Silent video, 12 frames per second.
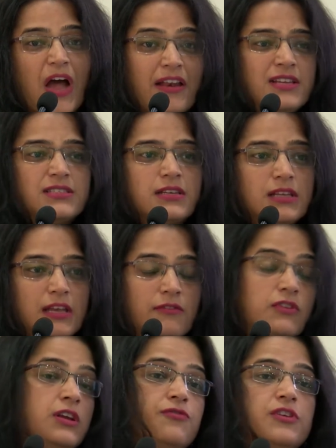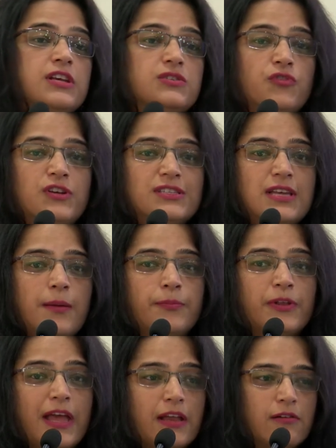unless even if it is for
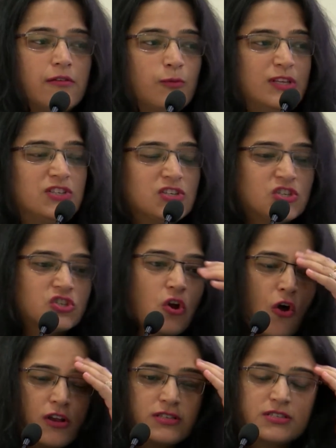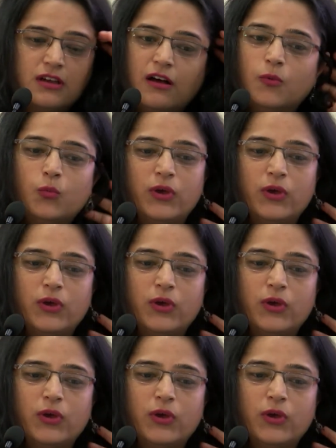example like we just shot uh,